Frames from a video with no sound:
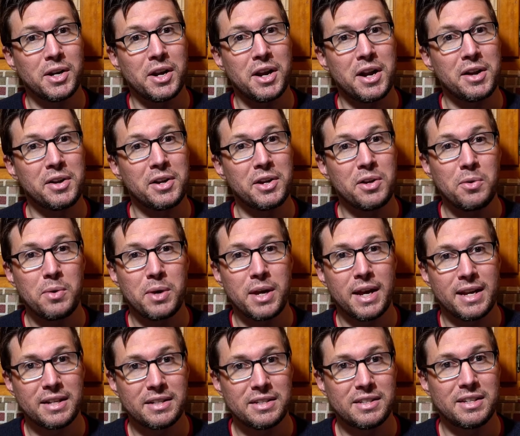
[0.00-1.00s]
in an area you
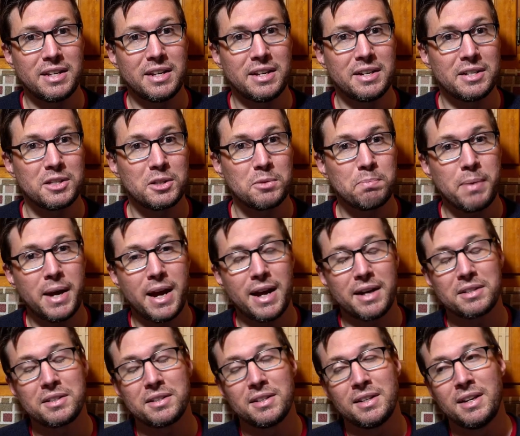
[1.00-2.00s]
can't see and
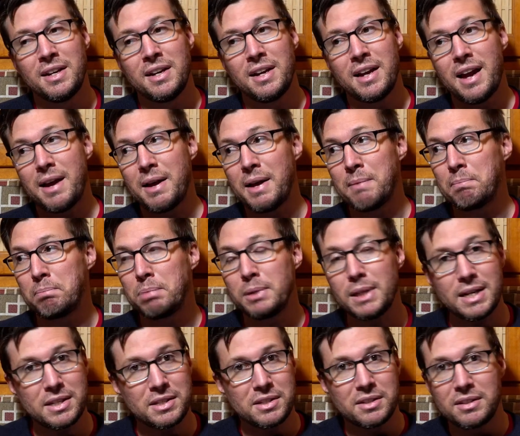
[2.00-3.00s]
inspect,
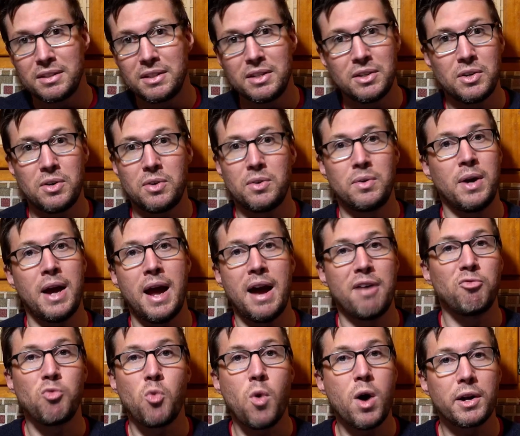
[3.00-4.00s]
plus, you know,
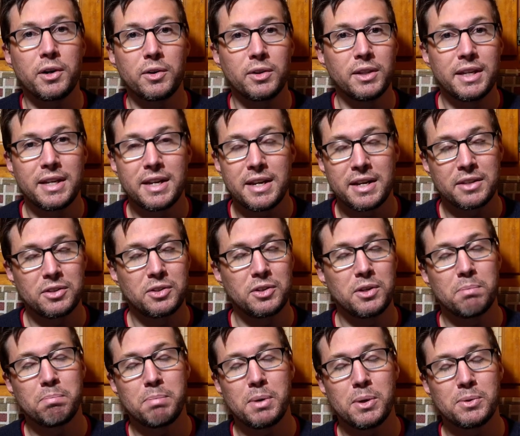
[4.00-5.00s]
have water leaking into
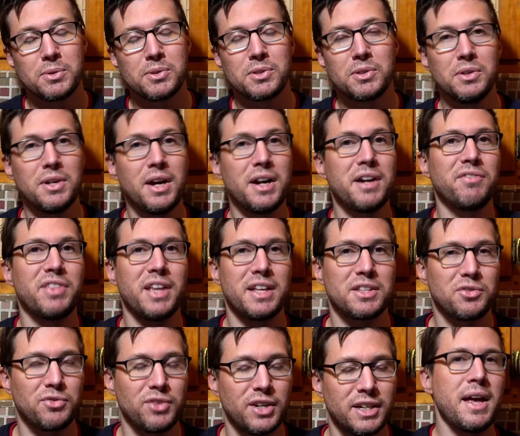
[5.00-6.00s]
your boat. So none of
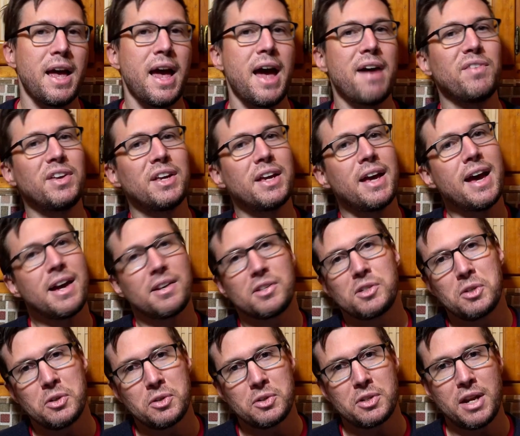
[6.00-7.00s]
that's fun. Having
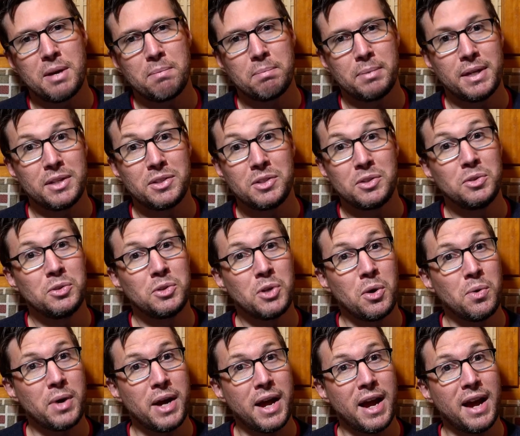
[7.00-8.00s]
external chain plates, you
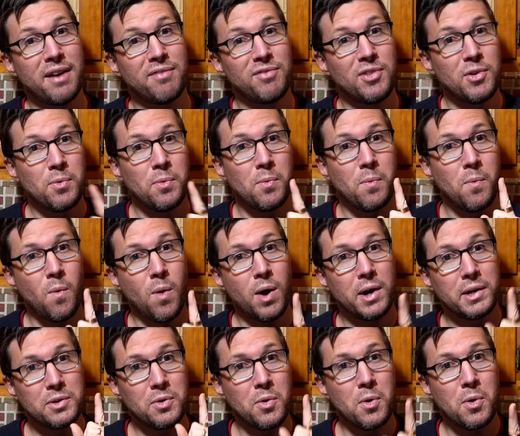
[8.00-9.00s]
don't have
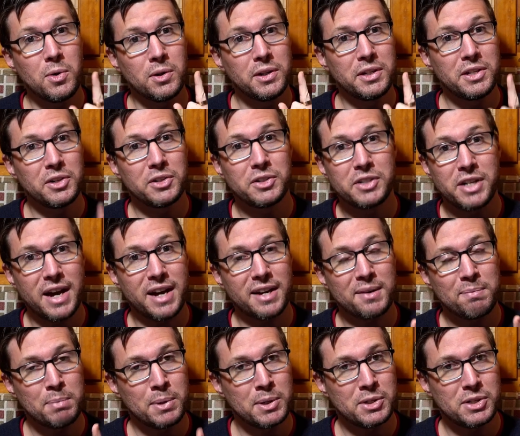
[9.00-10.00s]
one hole in your
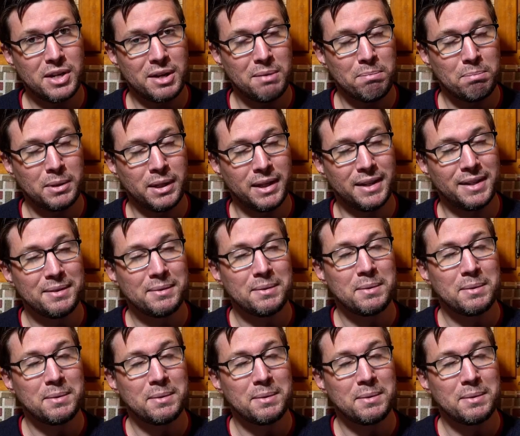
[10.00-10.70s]
deck per chain plate